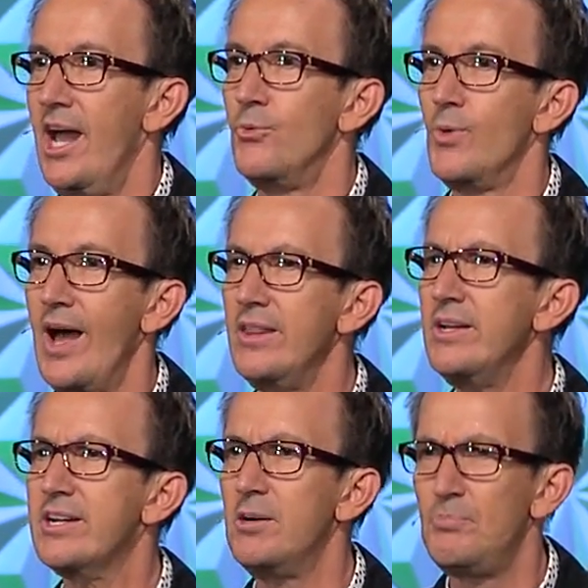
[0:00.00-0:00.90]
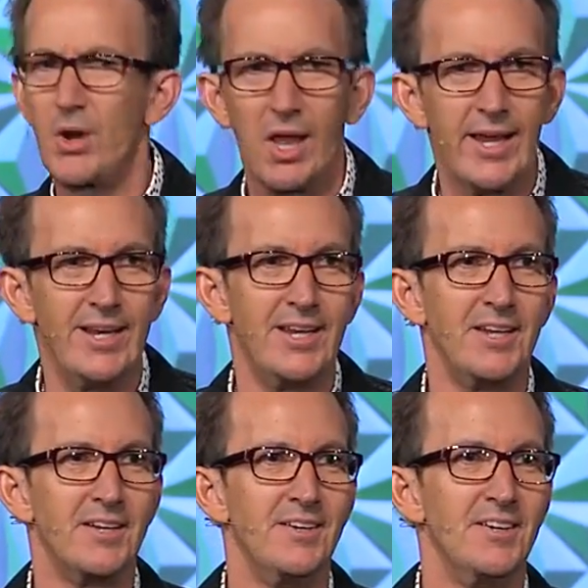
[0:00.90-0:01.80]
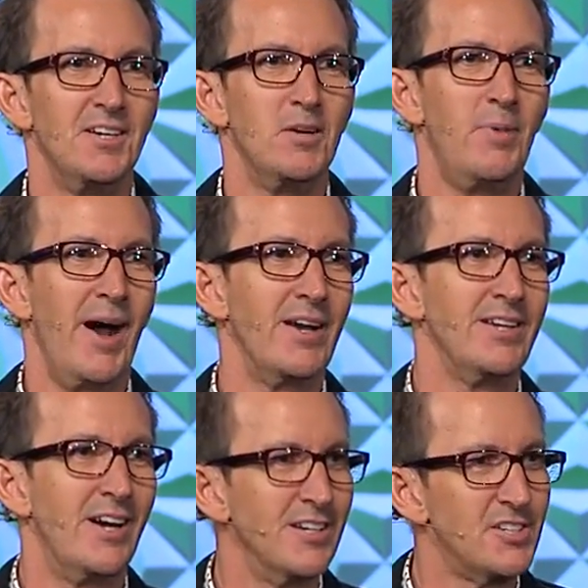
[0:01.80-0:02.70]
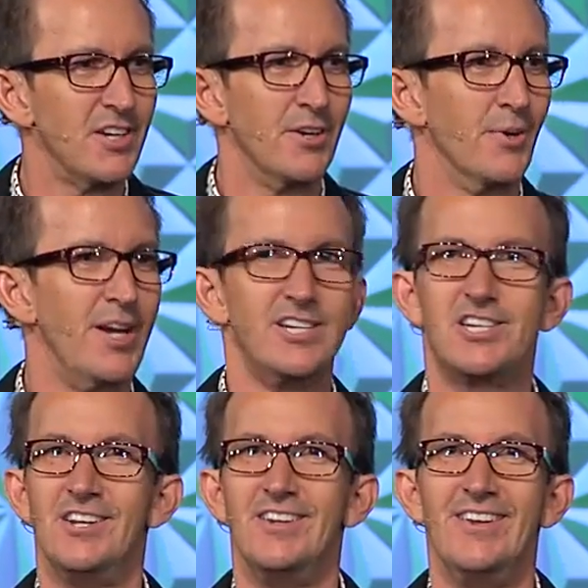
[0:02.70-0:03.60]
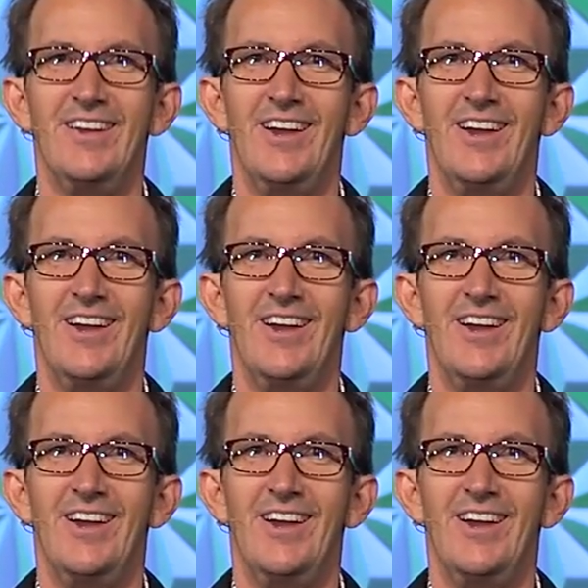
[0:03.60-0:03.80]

And rather than complaining about young generation,